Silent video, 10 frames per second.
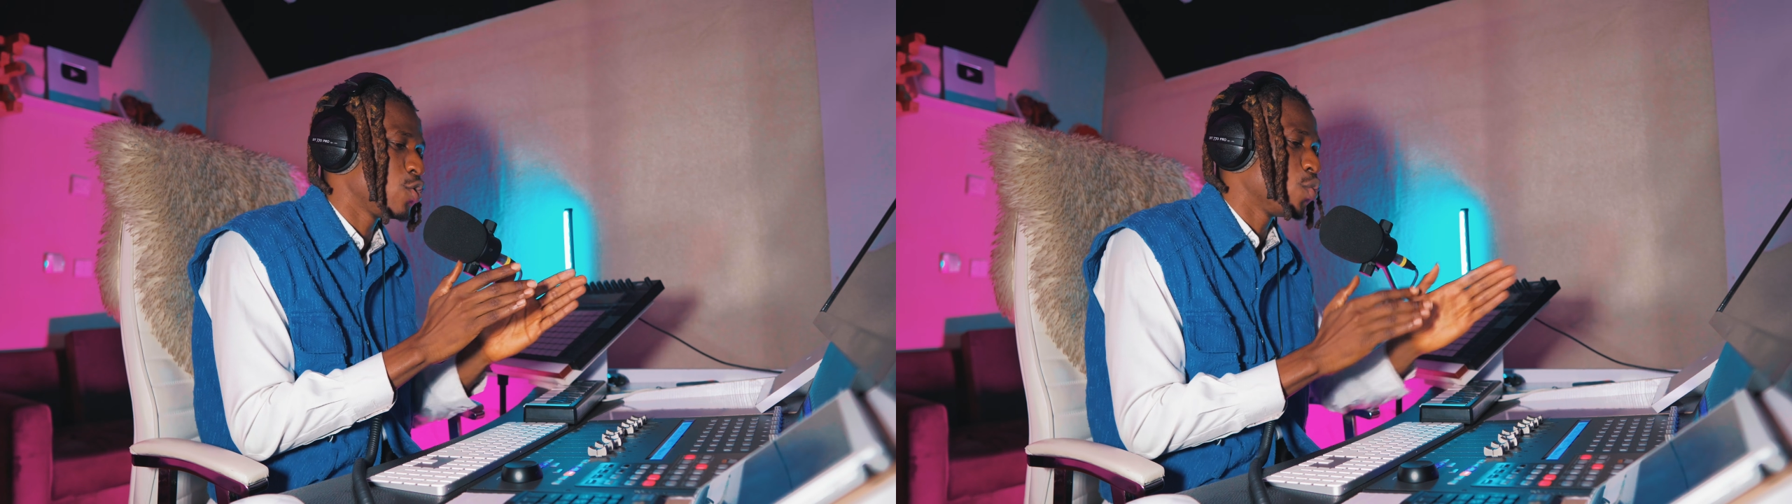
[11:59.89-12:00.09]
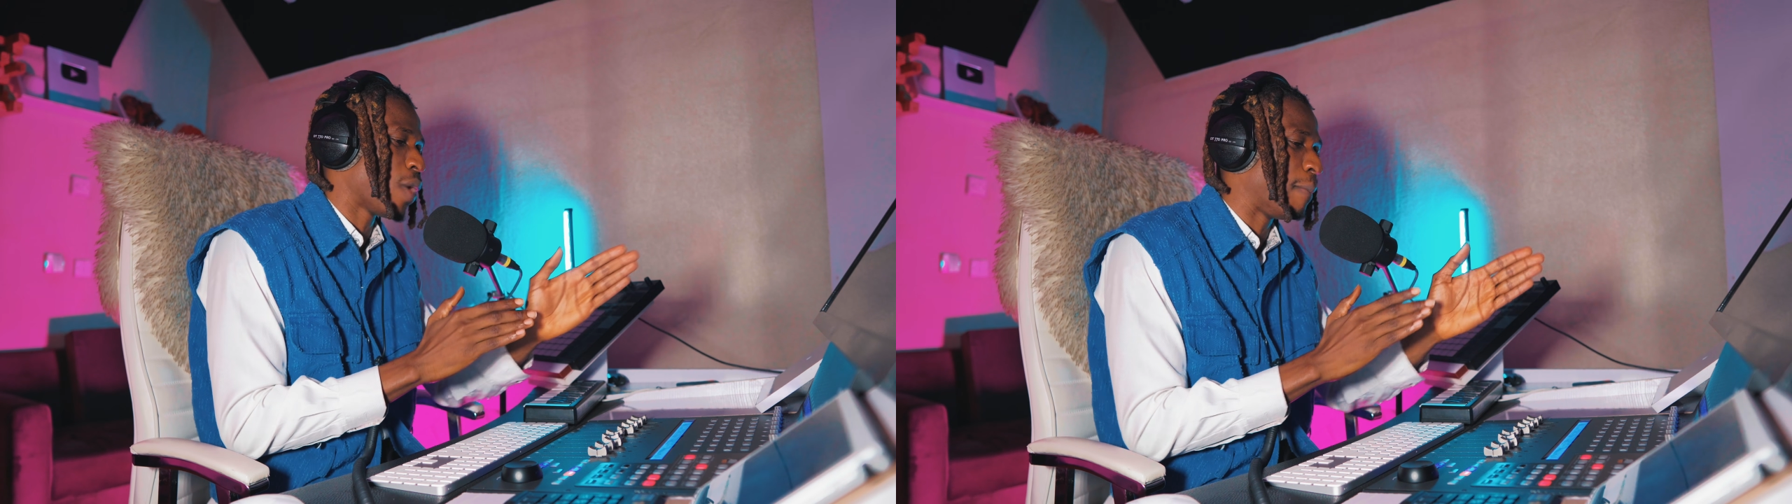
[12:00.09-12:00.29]

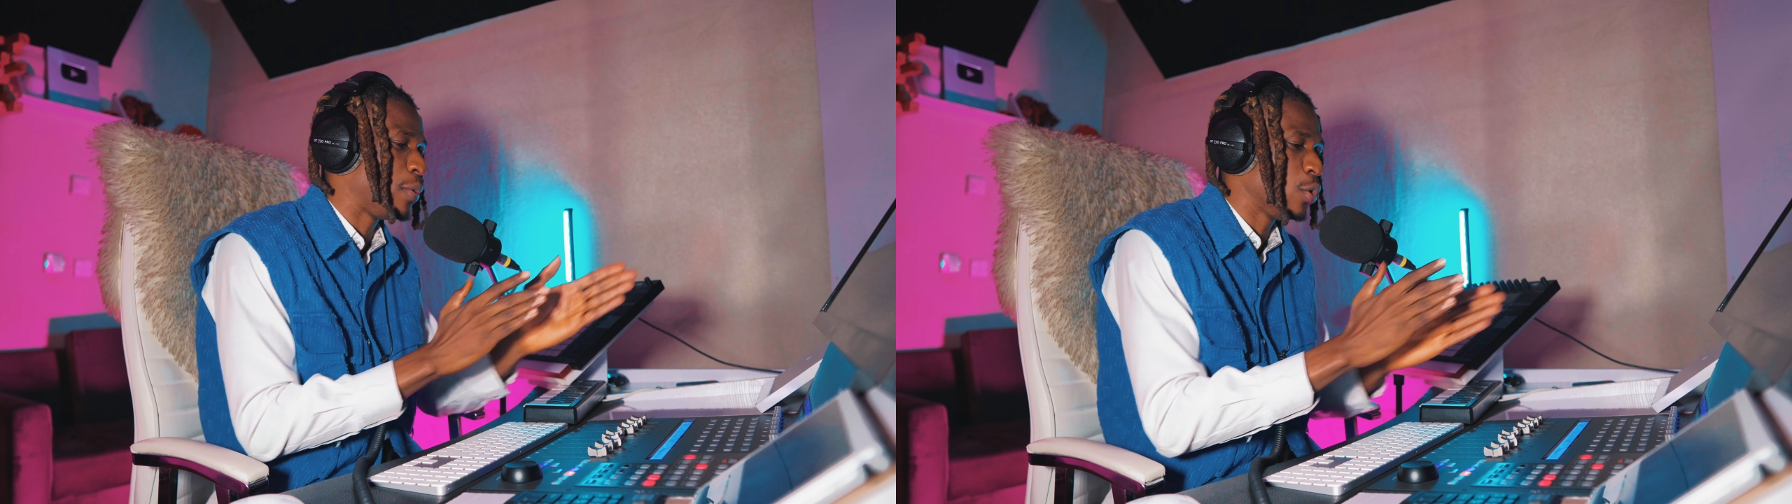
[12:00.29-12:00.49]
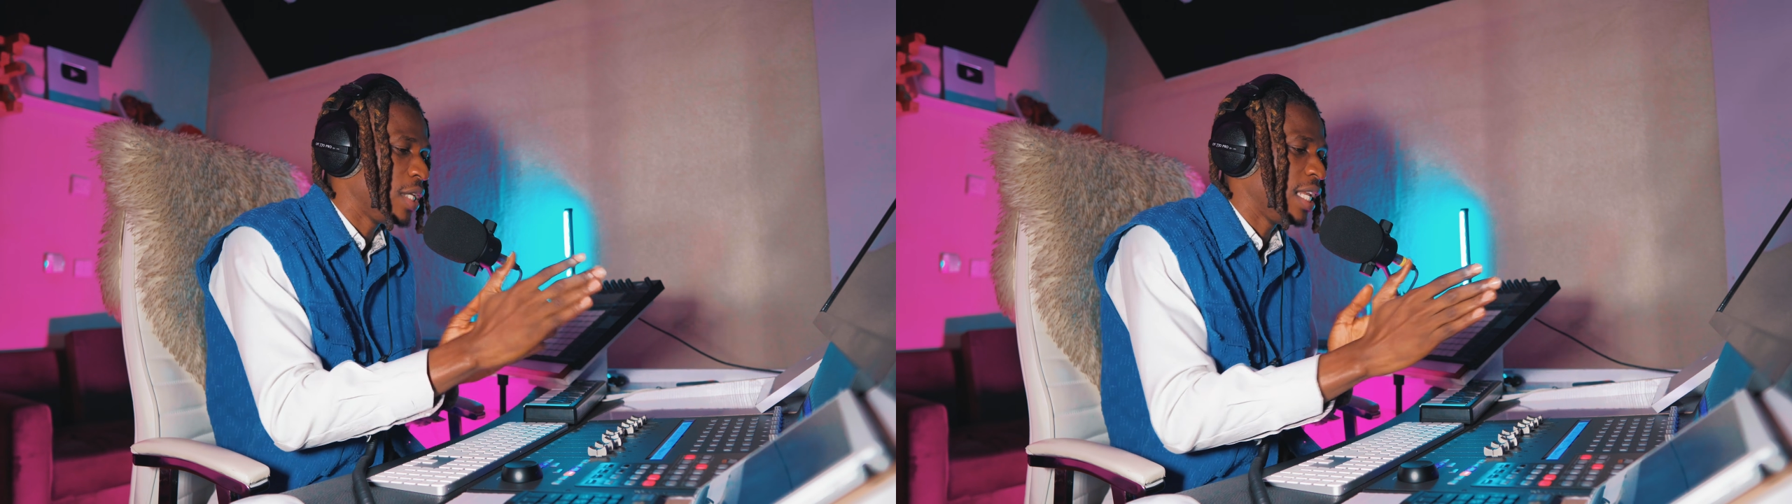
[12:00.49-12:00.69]
do, we are
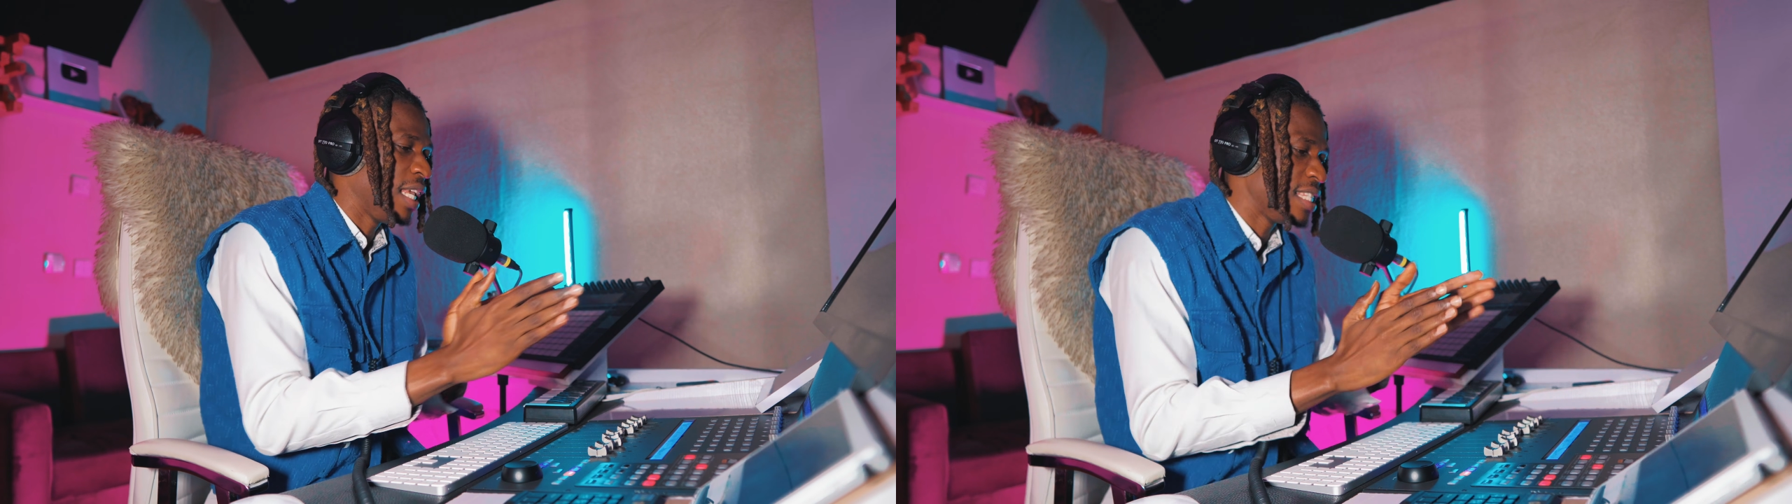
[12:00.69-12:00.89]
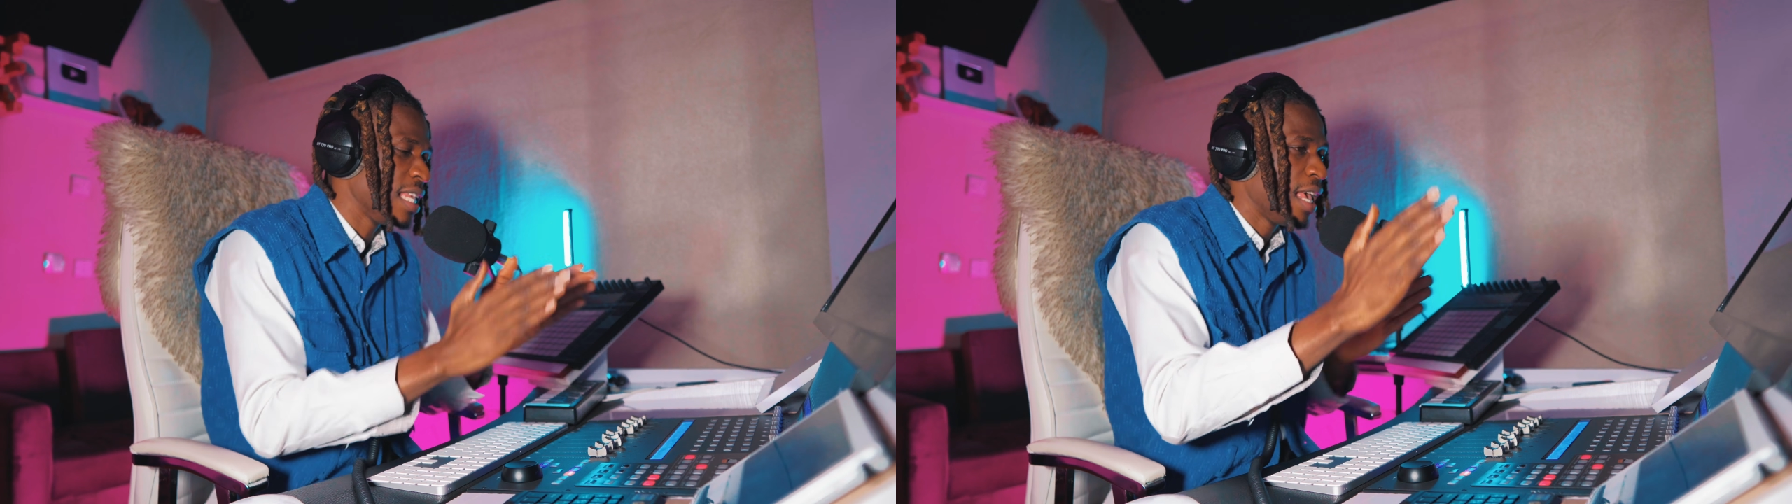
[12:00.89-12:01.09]
building
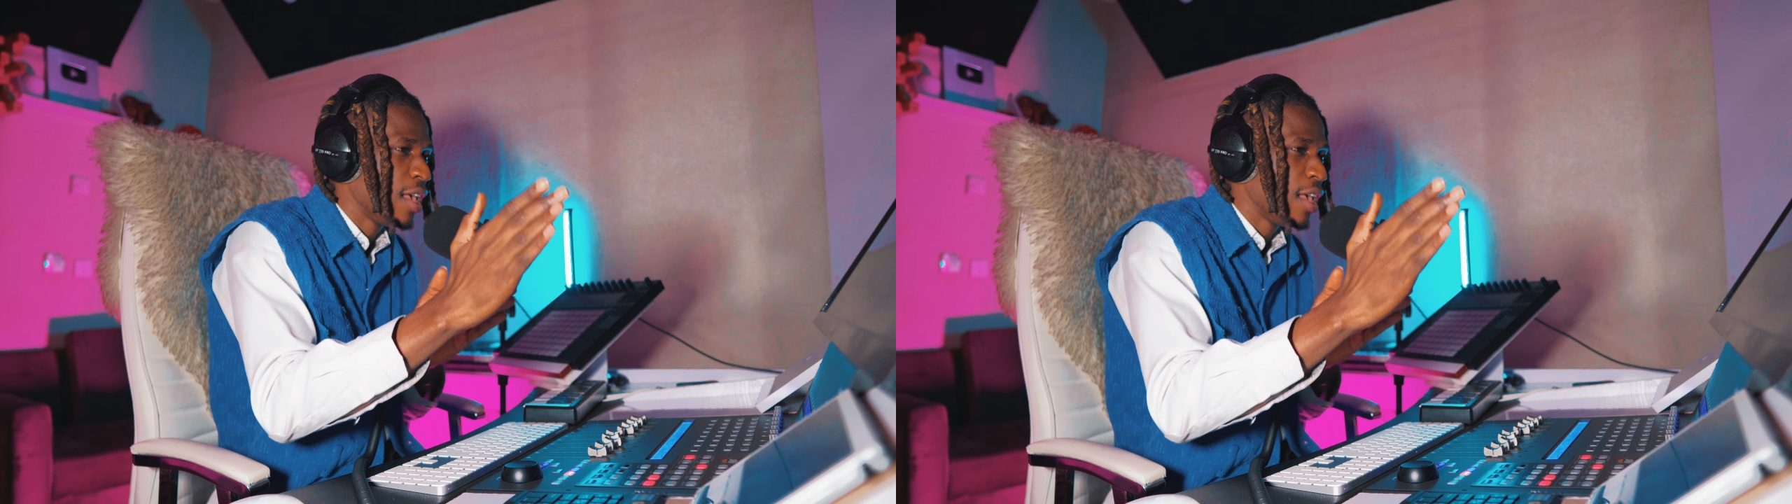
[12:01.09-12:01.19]
it